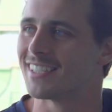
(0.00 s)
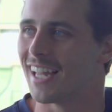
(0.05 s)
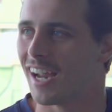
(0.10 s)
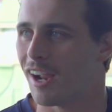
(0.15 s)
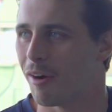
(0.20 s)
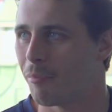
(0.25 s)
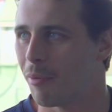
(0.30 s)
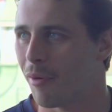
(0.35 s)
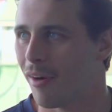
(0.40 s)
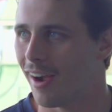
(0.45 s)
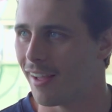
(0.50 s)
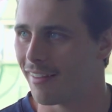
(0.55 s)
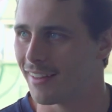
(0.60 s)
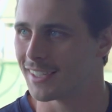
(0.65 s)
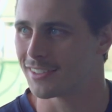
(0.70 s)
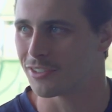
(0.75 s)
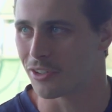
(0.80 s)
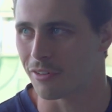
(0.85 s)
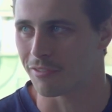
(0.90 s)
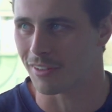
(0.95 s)
the umpire, they're
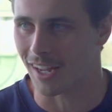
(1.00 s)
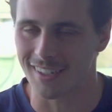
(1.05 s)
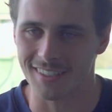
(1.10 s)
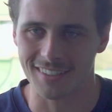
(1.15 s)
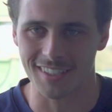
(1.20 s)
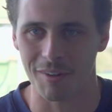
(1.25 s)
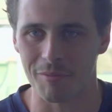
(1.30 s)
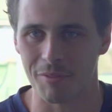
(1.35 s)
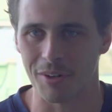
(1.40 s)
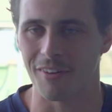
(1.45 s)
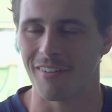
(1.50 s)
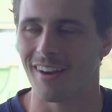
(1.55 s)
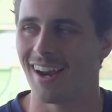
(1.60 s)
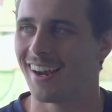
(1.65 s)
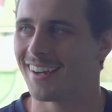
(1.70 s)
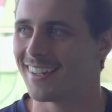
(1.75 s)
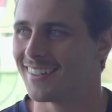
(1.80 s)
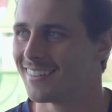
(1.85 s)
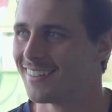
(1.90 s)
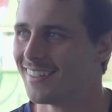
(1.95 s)
sort of like jumping around and